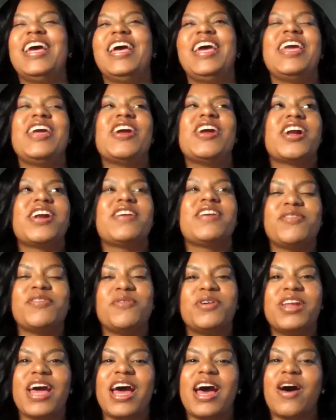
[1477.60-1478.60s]
He heard
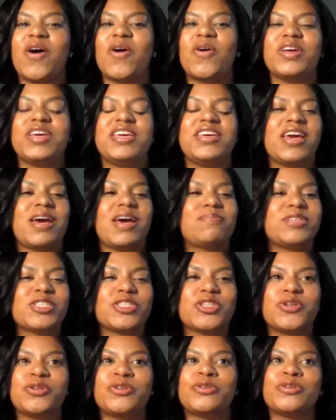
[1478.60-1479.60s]
everyone out. He kept his
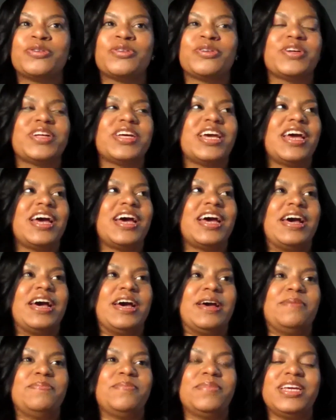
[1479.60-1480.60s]
cool.
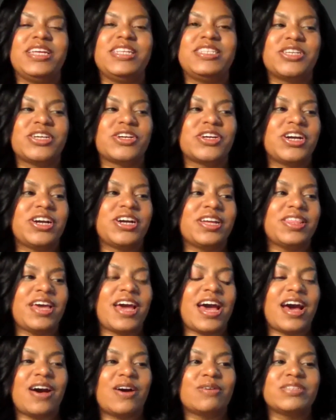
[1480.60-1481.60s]
Um, he took care of the
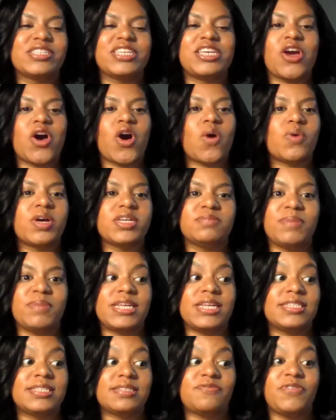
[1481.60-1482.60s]
house. He always made
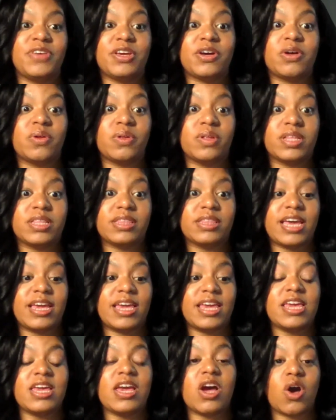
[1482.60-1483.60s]
us feel like
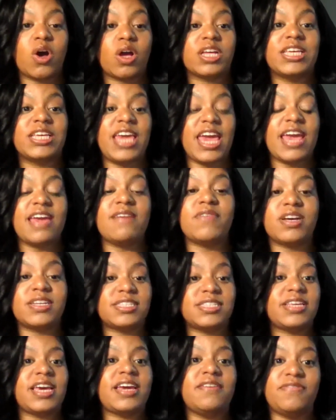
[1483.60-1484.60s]
he gave
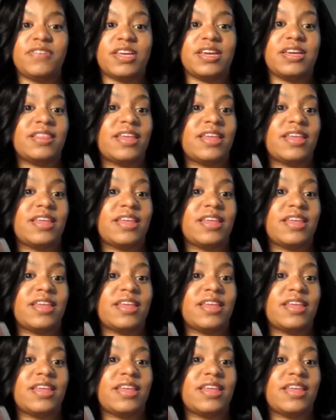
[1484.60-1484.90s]
us safety.